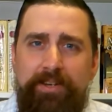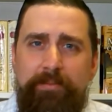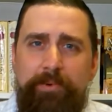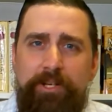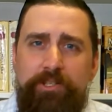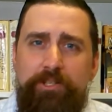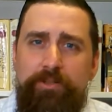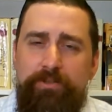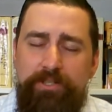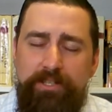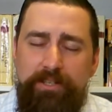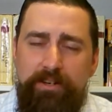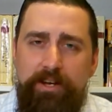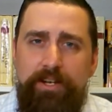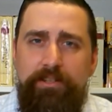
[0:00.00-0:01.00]
by
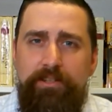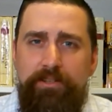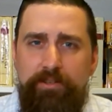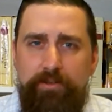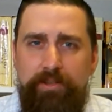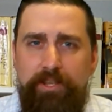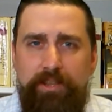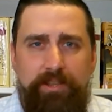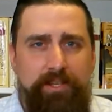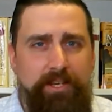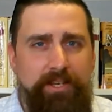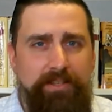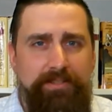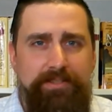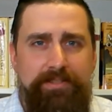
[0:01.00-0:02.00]
choosing not to do the
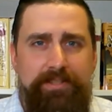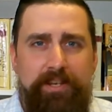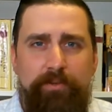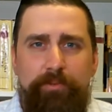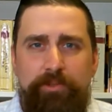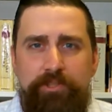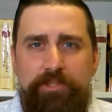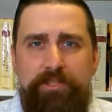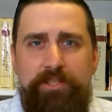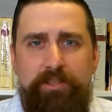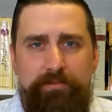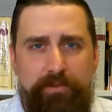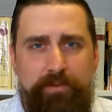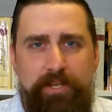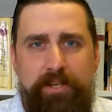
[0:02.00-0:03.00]
things that will just
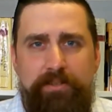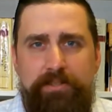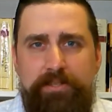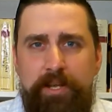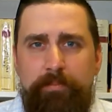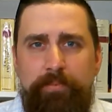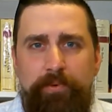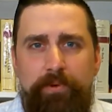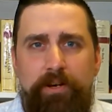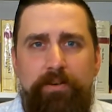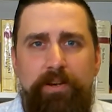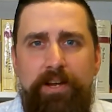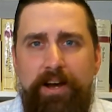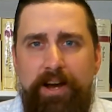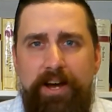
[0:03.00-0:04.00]
give you that
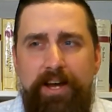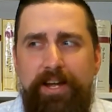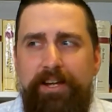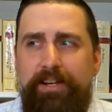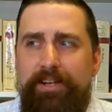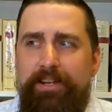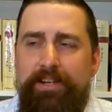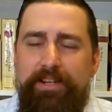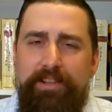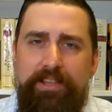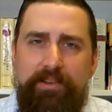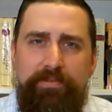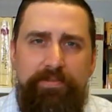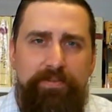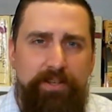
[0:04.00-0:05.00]
temporary high,
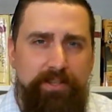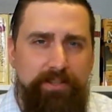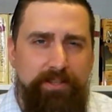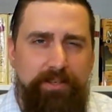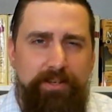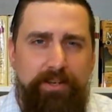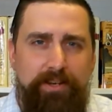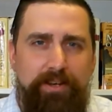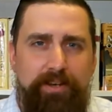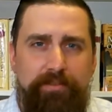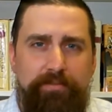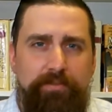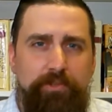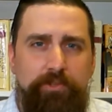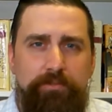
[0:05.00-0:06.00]
that feeling
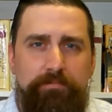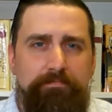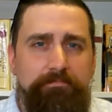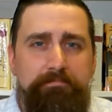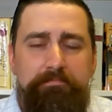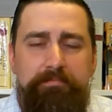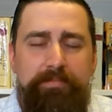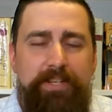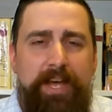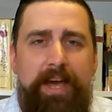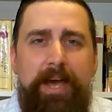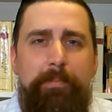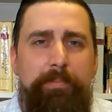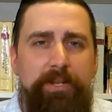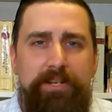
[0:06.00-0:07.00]
of
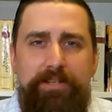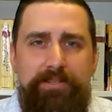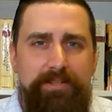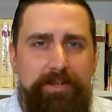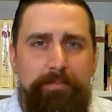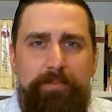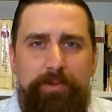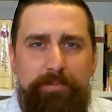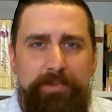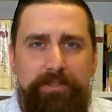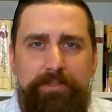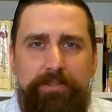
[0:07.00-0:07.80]
happiness in a moment.